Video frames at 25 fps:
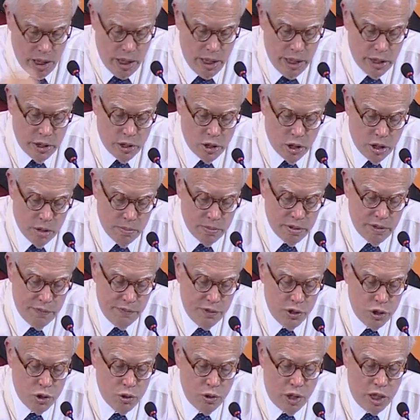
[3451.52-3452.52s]
in terms of
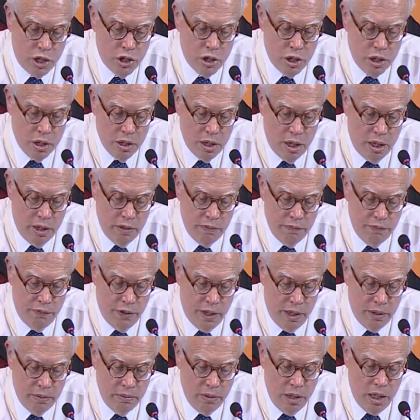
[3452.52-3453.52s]
the structure of,
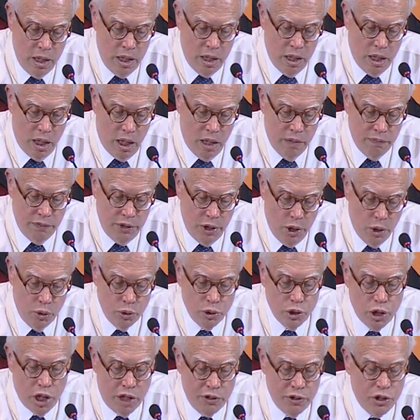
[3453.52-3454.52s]
uh, of the,
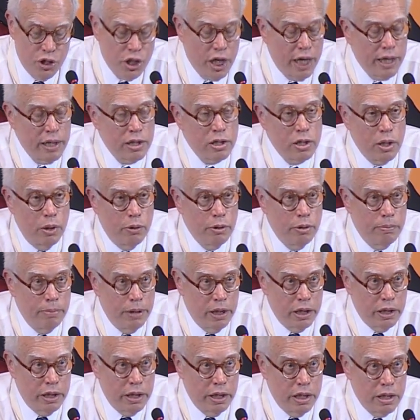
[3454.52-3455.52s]
own, of the child's own
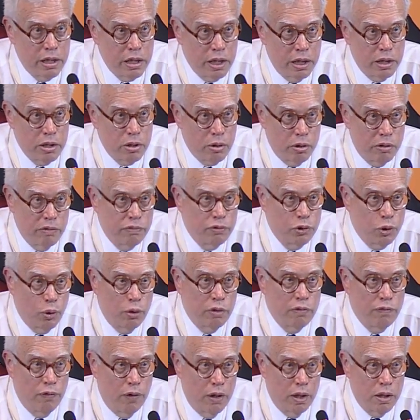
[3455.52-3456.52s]
abilities and sort of
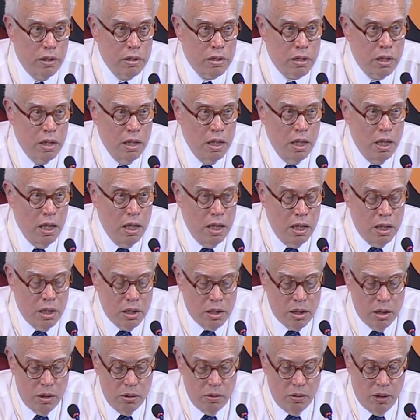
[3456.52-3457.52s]
shortfalls.
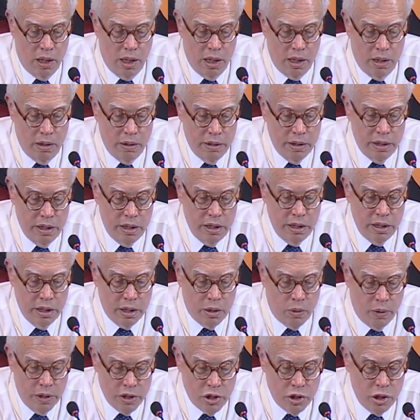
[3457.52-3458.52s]
So uh, the, the
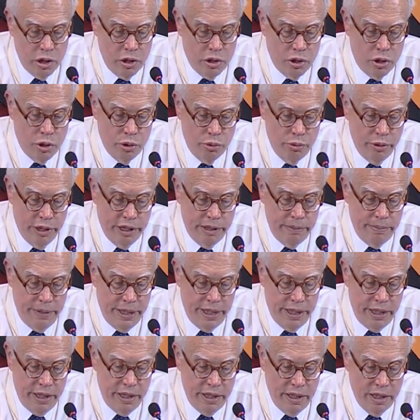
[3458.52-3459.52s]
question should really
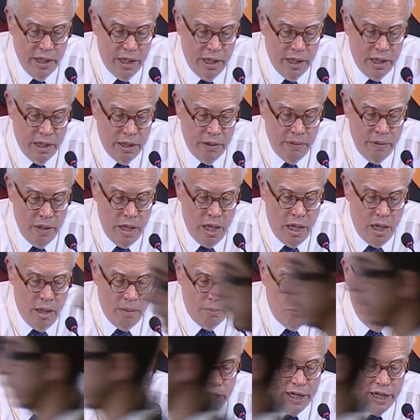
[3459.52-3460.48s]
be uh, more